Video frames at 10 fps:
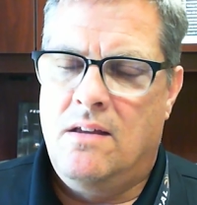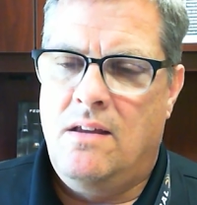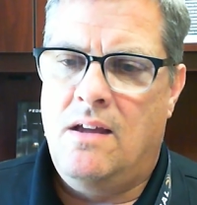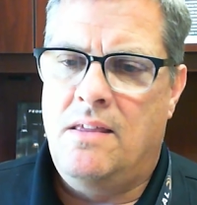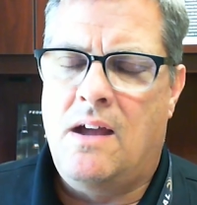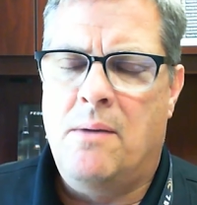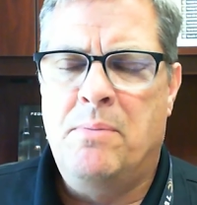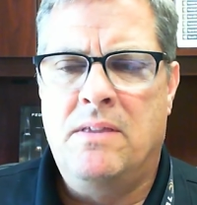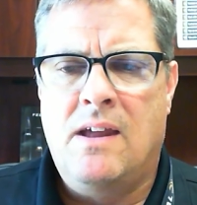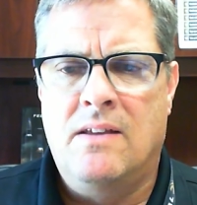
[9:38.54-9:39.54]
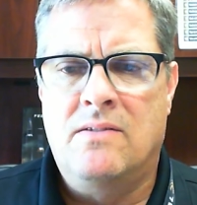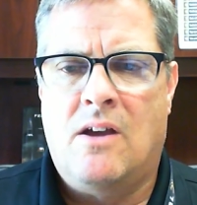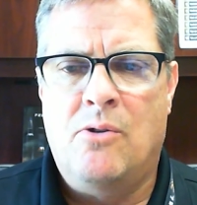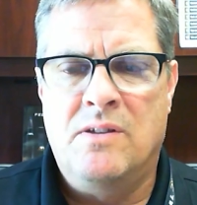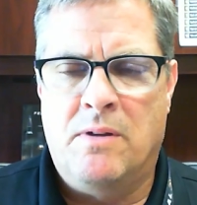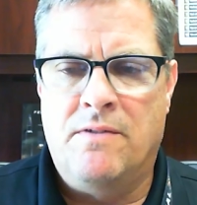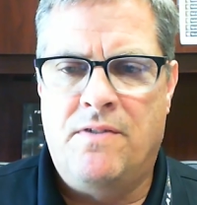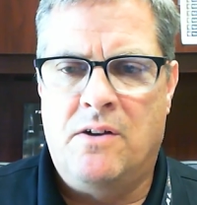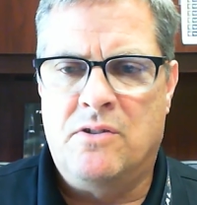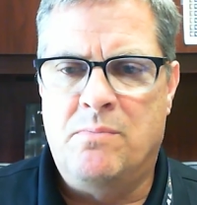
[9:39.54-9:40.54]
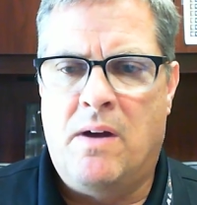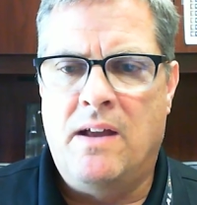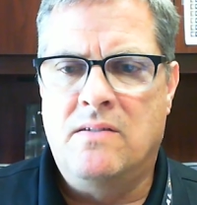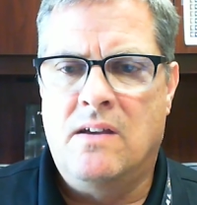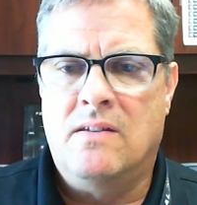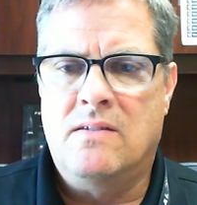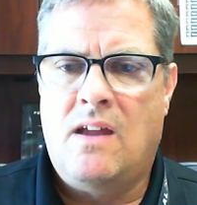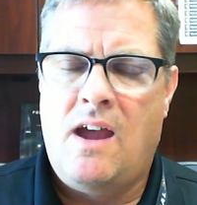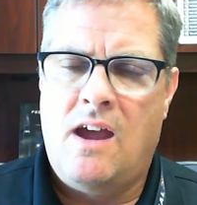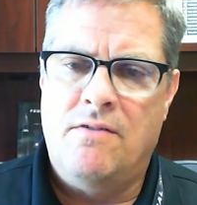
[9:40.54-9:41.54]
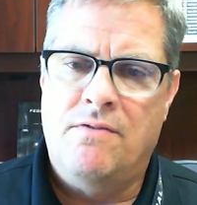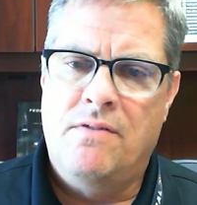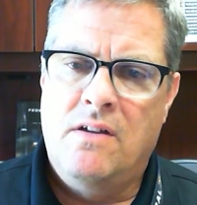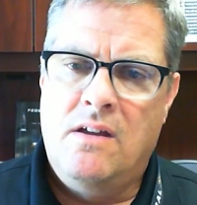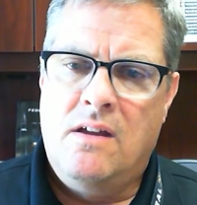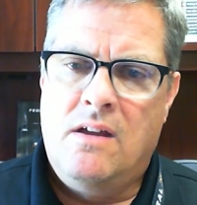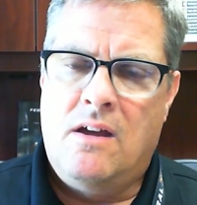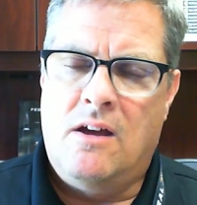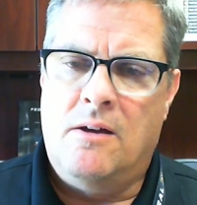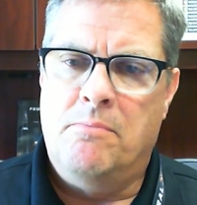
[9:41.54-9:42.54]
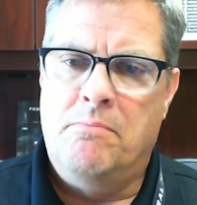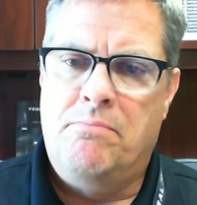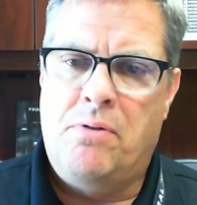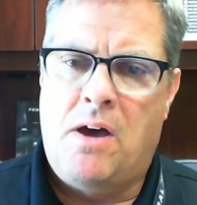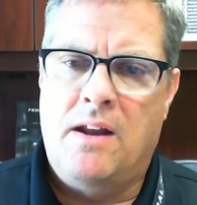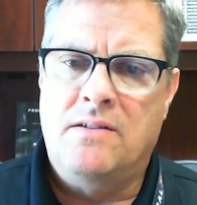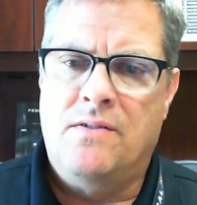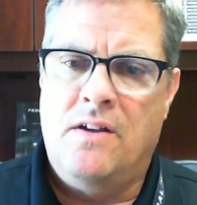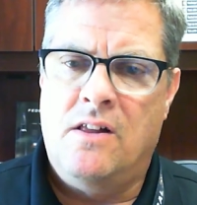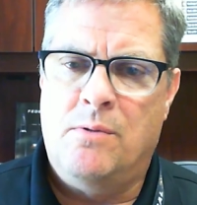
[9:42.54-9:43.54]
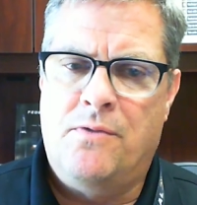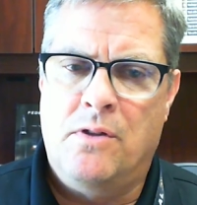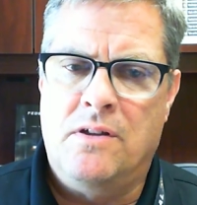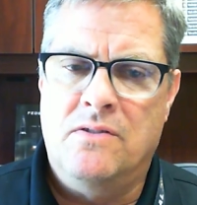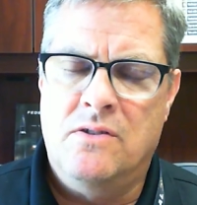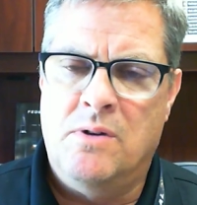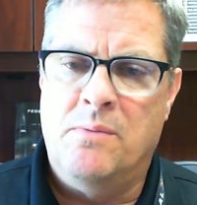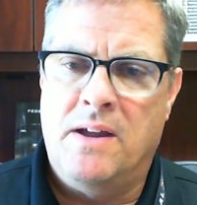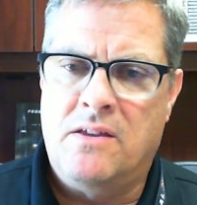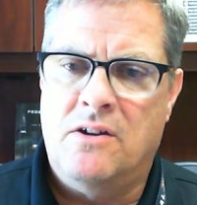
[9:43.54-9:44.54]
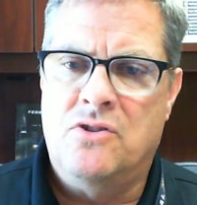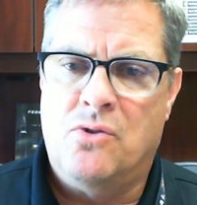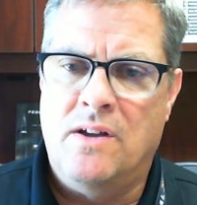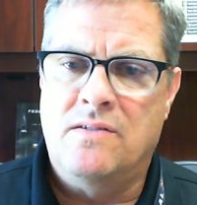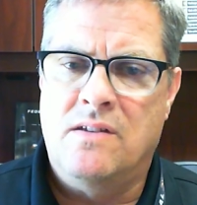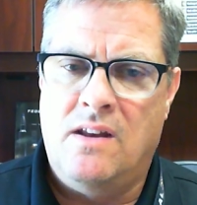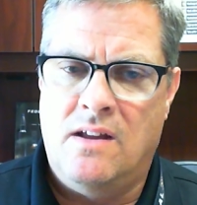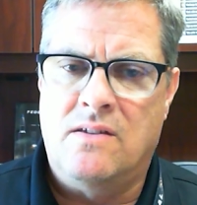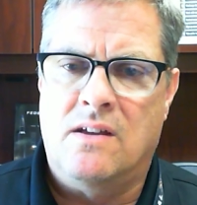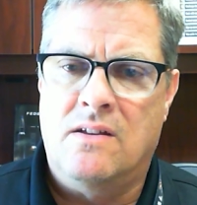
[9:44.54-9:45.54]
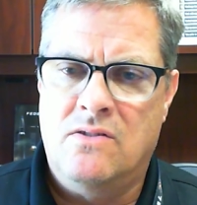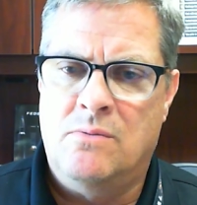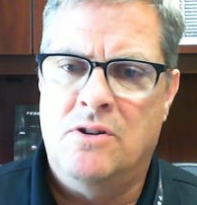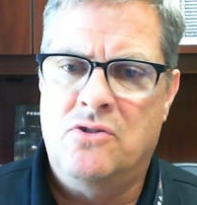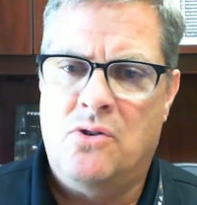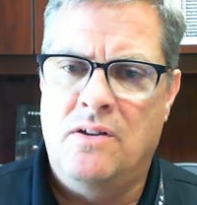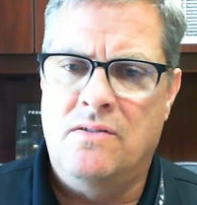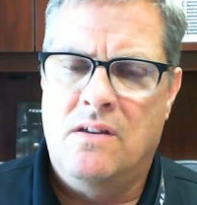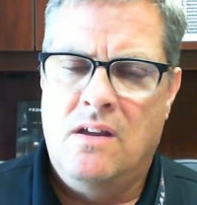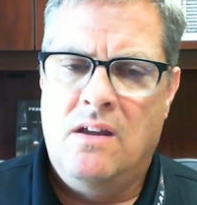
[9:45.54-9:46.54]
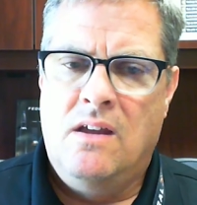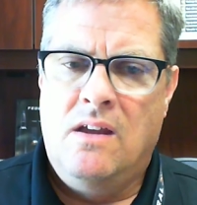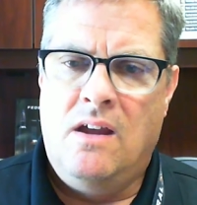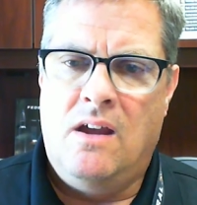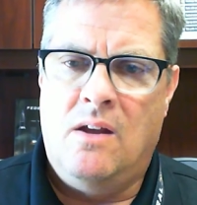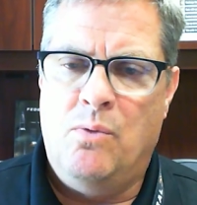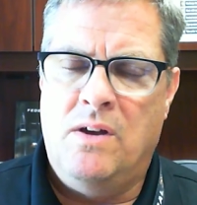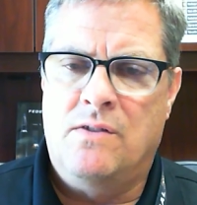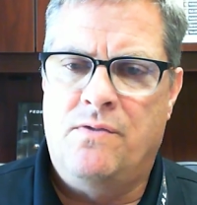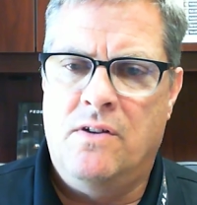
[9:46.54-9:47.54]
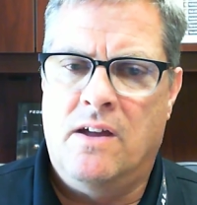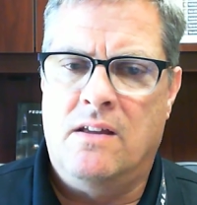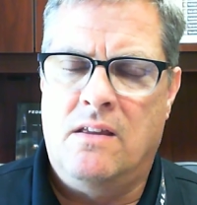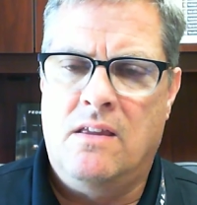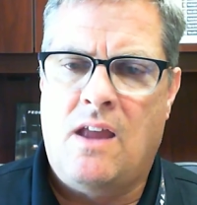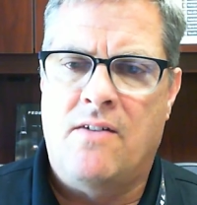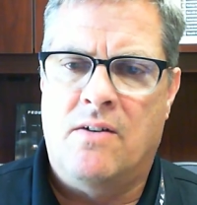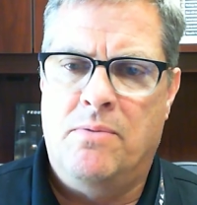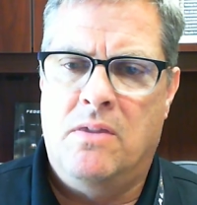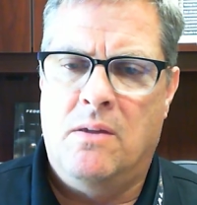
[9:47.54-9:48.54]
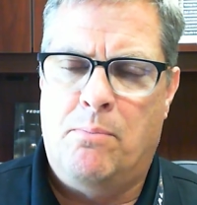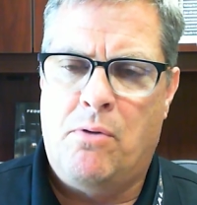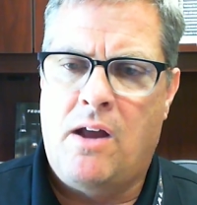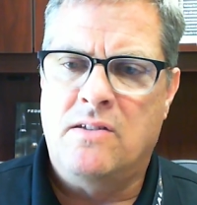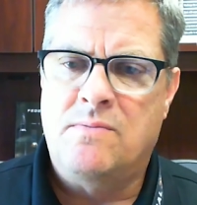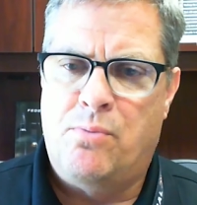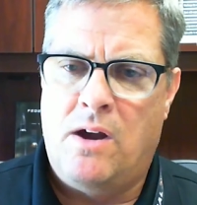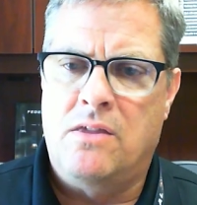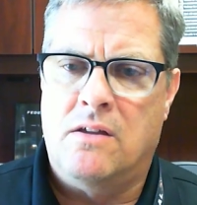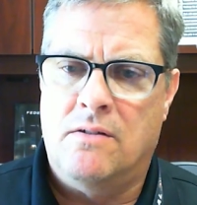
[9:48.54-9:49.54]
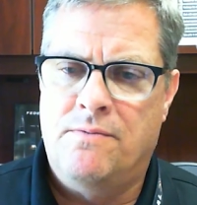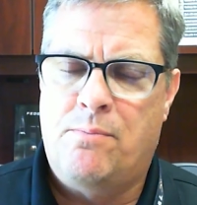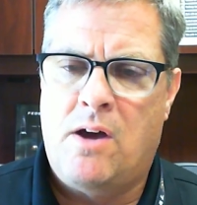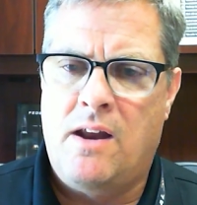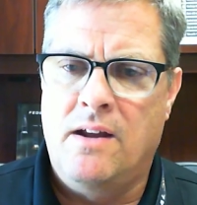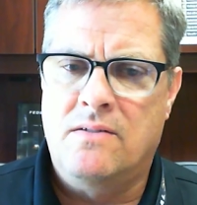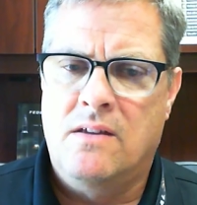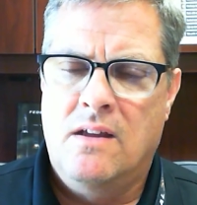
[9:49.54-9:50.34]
Yeah, but that has always been Federal's mindset, is to have products available for the consumer to make their choice. It is a consumer choice, and we just feel like the broadest breadth of products